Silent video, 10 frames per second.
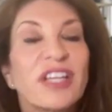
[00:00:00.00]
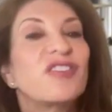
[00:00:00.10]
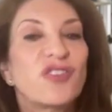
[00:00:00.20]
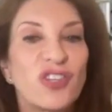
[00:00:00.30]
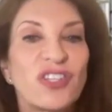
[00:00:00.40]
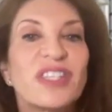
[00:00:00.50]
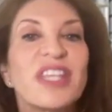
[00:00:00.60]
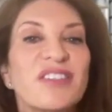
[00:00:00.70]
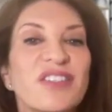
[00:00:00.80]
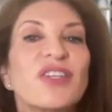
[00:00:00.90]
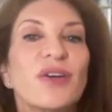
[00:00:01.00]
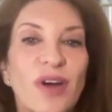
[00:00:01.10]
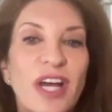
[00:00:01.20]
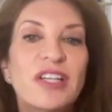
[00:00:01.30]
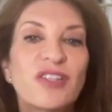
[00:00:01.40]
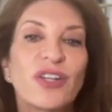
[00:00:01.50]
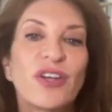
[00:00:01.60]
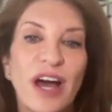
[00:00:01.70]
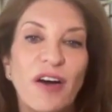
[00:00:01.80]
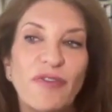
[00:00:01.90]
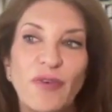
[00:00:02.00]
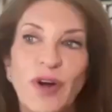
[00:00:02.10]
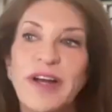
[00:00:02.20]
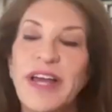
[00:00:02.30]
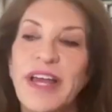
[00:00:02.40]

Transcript: these are just things to look out for.